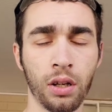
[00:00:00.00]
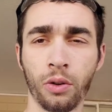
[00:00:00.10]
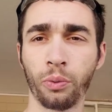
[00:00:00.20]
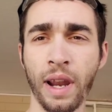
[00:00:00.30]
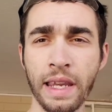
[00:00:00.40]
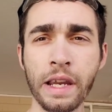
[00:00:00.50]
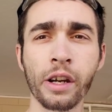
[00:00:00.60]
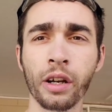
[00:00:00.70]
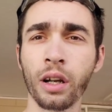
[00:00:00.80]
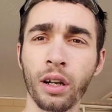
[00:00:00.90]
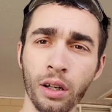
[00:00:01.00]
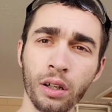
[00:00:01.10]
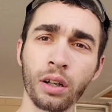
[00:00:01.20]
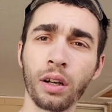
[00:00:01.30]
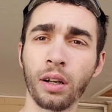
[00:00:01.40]
Right here
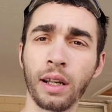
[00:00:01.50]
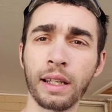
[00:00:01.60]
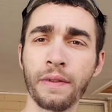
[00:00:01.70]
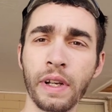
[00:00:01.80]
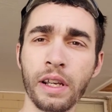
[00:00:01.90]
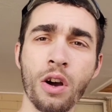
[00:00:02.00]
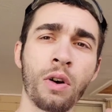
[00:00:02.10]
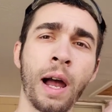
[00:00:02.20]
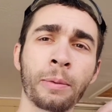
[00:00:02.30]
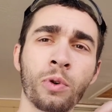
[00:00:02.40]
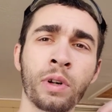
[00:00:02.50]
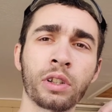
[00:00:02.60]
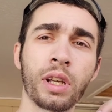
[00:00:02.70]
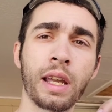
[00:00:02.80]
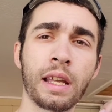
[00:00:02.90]
in the video, I'm going
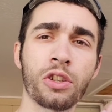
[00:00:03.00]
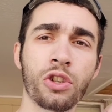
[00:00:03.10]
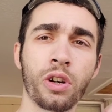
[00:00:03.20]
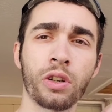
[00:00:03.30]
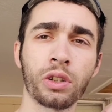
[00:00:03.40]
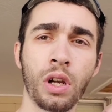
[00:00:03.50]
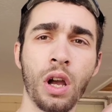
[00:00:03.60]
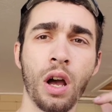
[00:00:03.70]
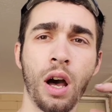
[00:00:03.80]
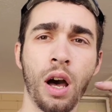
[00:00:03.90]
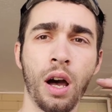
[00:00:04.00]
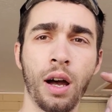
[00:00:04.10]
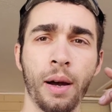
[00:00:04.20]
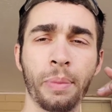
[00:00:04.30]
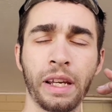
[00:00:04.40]
to insert
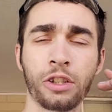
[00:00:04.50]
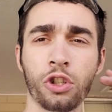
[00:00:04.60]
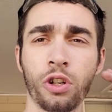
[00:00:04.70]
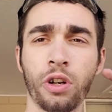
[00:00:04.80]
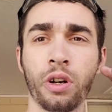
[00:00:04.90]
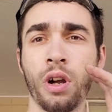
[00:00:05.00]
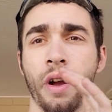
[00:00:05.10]
a picture